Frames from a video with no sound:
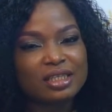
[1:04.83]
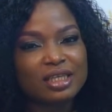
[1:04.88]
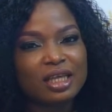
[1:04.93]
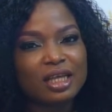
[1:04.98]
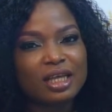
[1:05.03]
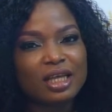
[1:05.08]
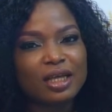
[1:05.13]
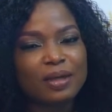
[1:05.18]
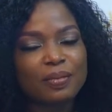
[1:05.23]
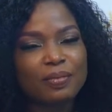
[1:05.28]

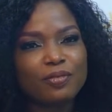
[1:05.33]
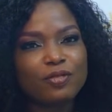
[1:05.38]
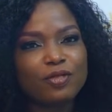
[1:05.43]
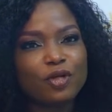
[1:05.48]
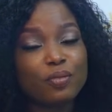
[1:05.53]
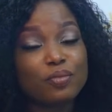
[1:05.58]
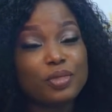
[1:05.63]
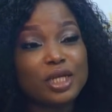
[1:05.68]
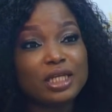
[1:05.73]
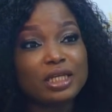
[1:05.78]
Um,
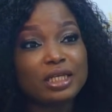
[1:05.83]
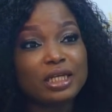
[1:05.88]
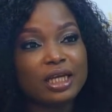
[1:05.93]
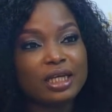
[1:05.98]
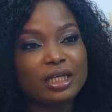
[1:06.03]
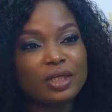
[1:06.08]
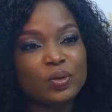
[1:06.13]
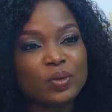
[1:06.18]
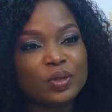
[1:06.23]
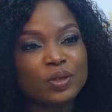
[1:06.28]
for me,
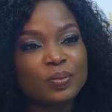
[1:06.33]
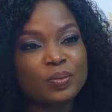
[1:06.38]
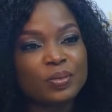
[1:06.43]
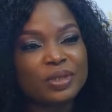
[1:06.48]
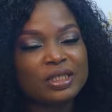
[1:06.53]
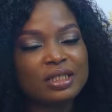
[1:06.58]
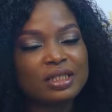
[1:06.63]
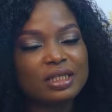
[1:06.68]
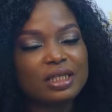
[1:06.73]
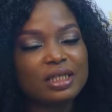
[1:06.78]
then it was
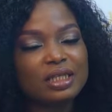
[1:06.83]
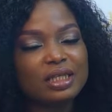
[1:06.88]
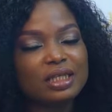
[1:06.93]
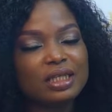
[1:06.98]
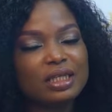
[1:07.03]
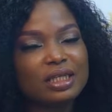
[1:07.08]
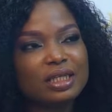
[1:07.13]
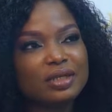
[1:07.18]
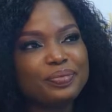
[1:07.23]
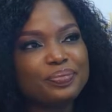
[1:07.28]

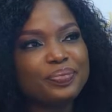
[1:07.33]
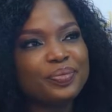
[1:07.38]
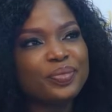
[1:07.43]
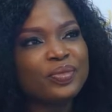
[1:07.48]
basically